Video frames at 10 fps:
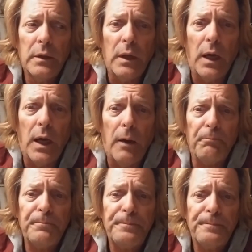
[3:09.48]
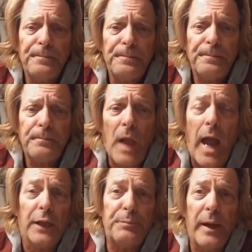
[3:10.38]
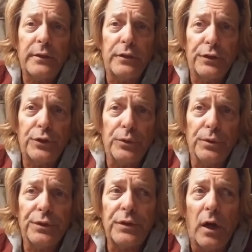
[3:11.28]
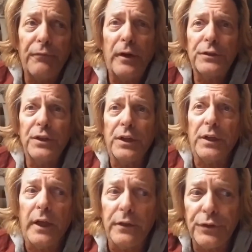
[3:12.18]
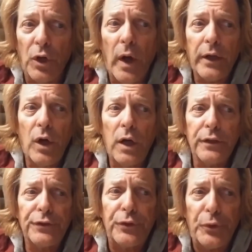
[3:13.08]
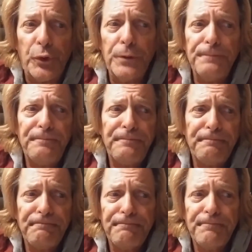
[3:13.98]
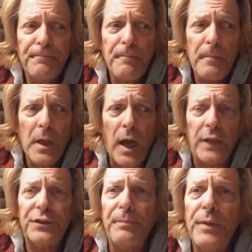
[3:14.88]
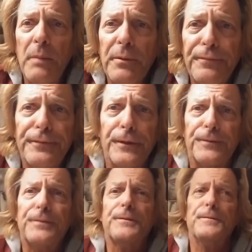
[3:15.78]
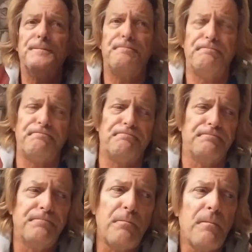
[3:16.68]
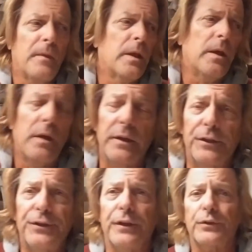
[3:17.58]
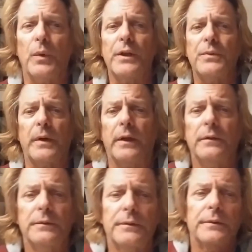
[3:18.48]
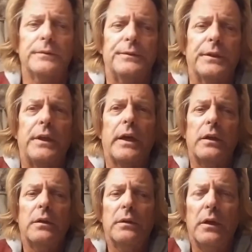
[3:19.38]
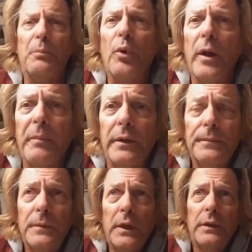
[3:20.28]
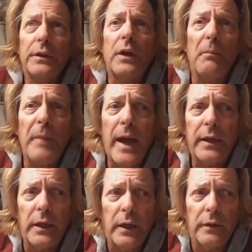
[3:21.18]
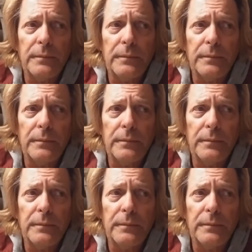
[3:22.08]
I expected the school to start functioning again. So I called the school on September 1st this year, 2020, to get an appointment to come back in.